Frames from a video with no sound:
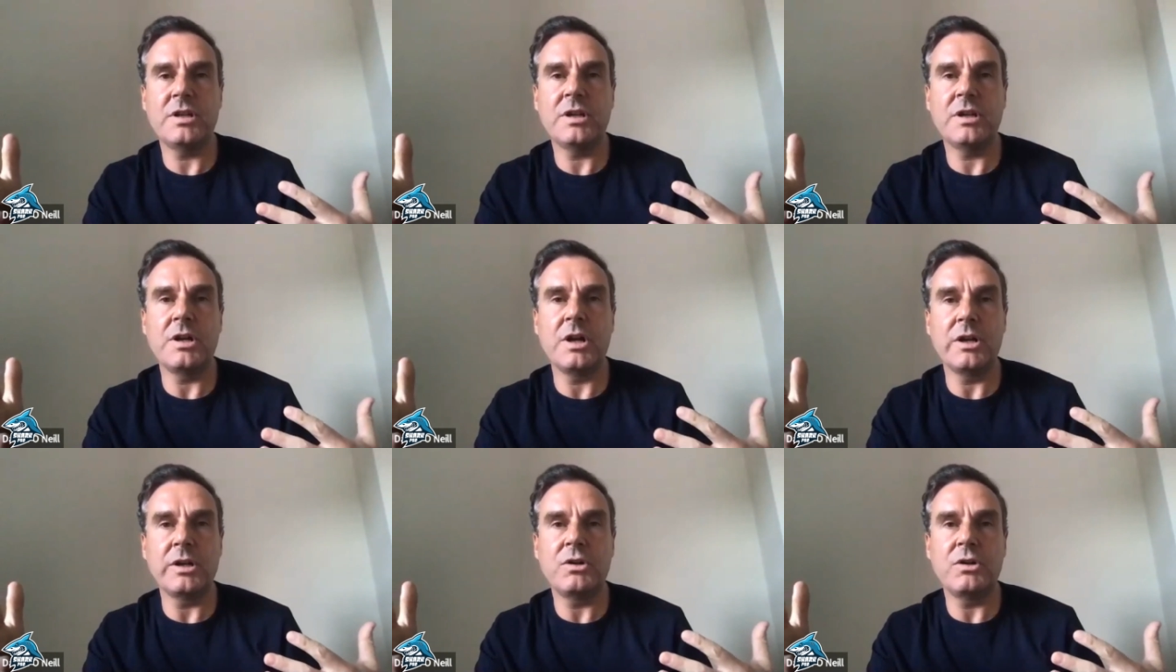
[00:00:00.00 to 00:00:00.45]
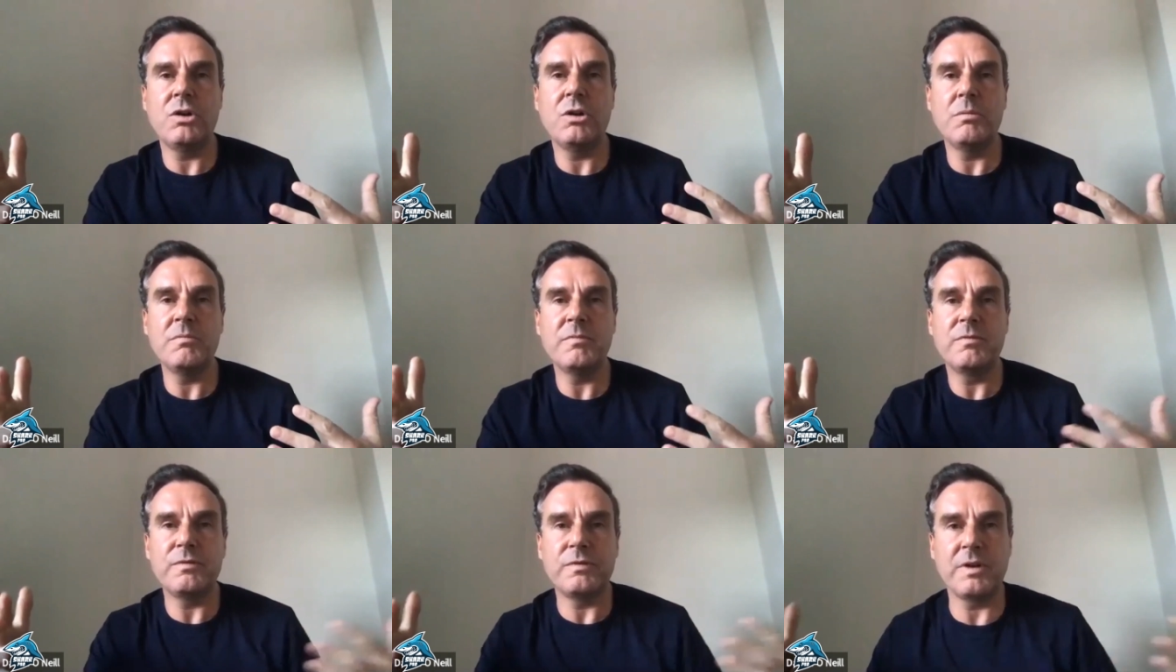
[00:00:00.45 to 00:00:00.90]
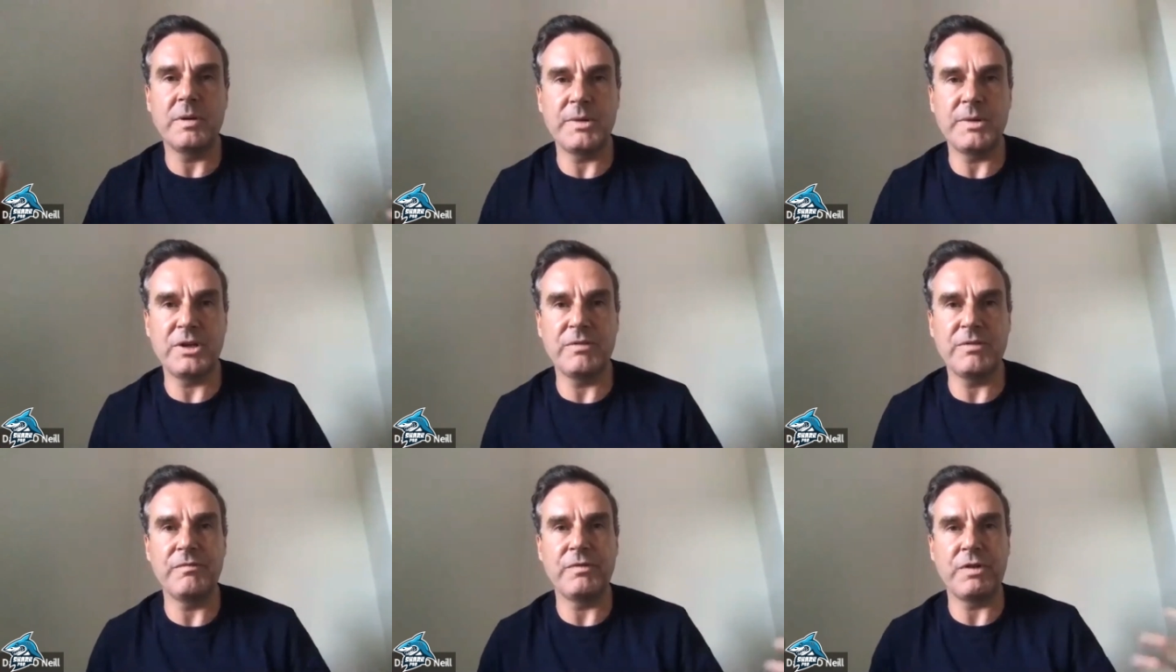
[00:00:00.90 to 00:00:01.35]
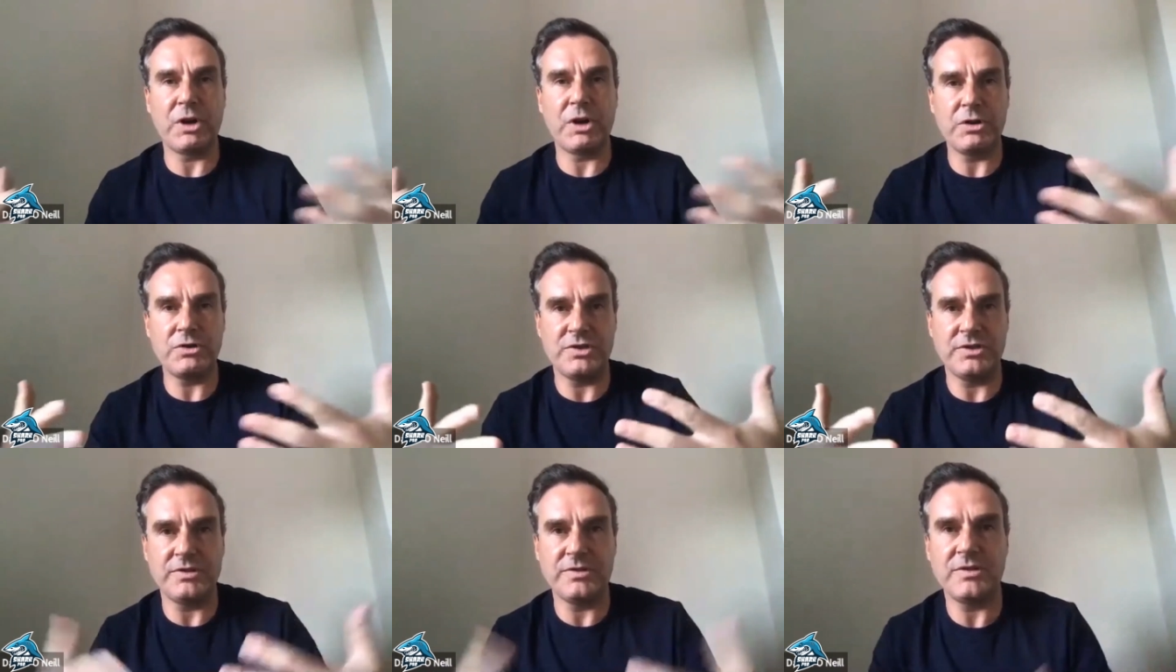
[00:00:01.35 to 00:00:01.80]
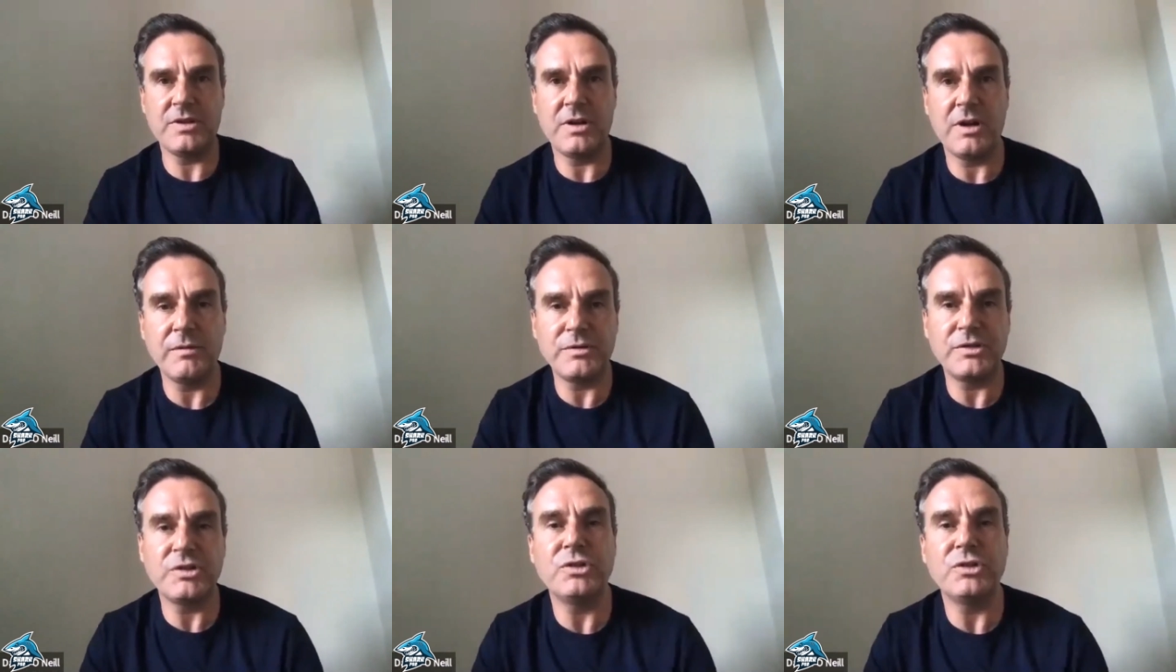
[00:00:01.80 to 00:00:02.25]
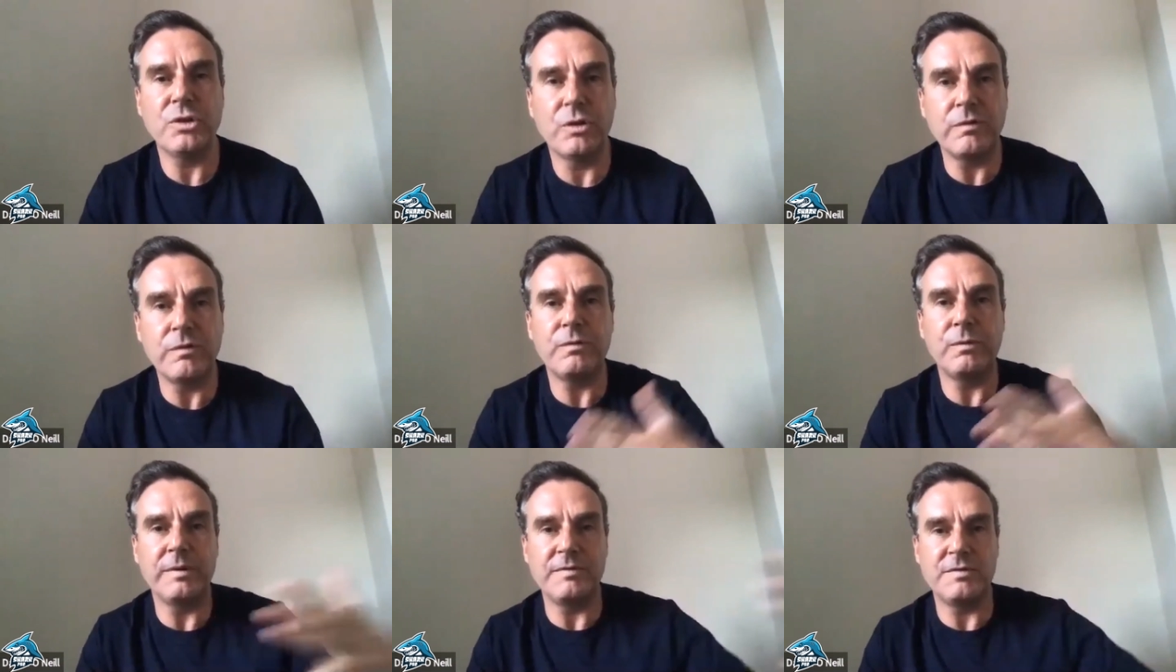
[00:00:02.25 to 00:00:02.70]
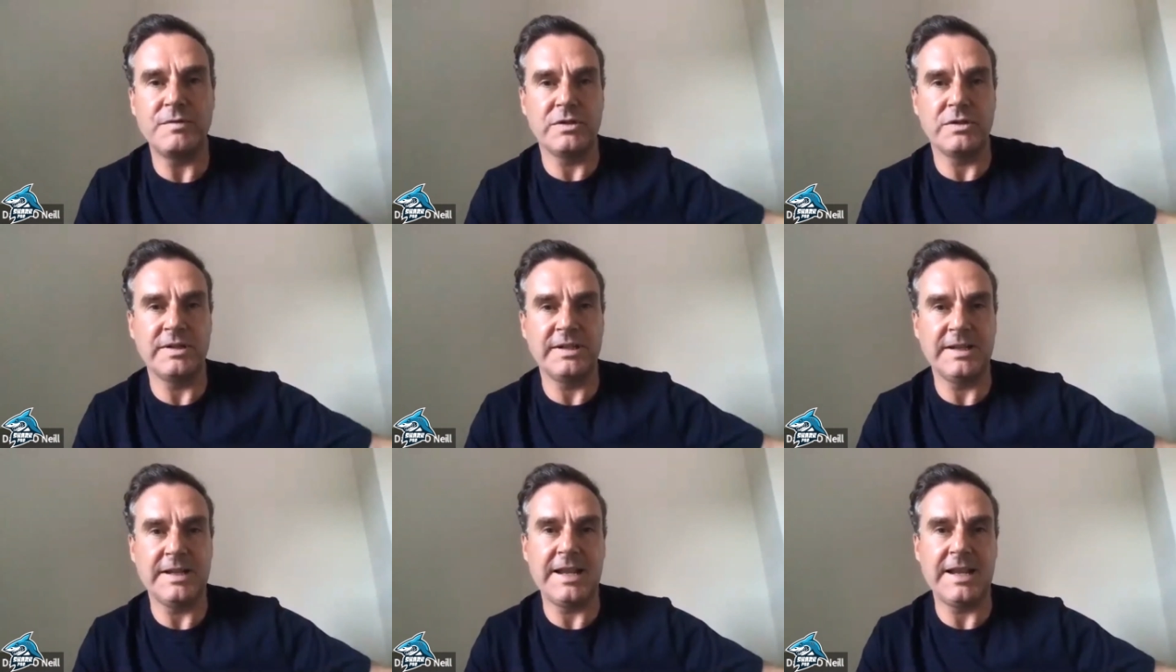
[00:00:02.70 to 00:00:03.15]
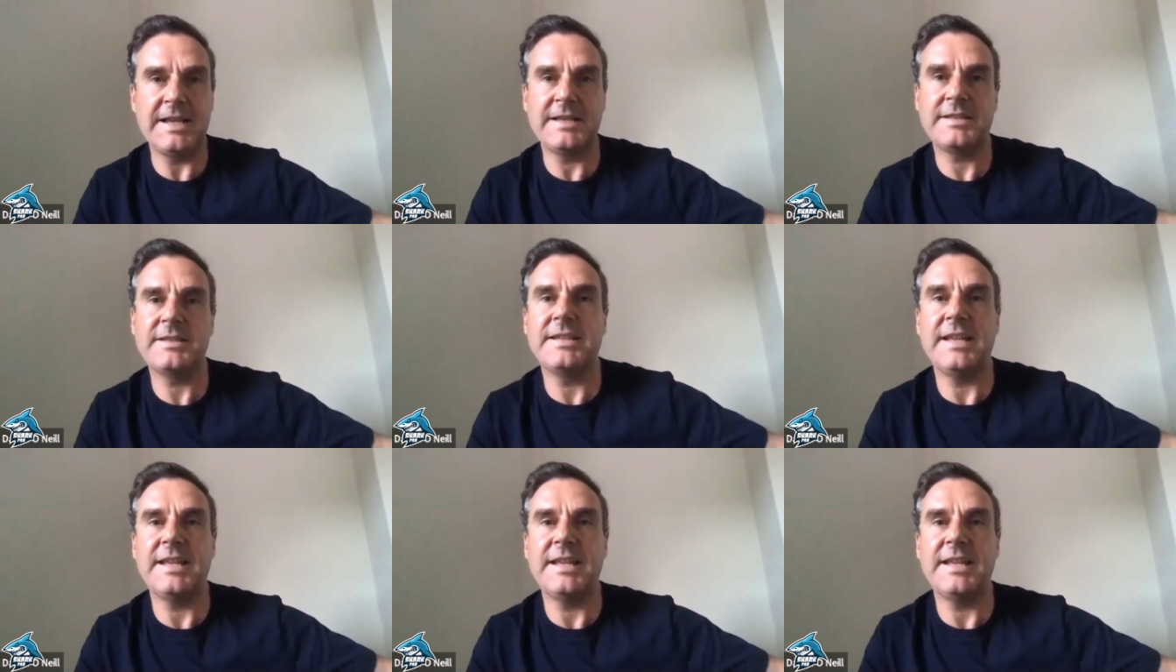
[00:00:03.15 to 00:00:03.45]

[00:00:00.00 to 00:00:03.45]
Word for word: are going to come from a convergence of stuff we've done in the last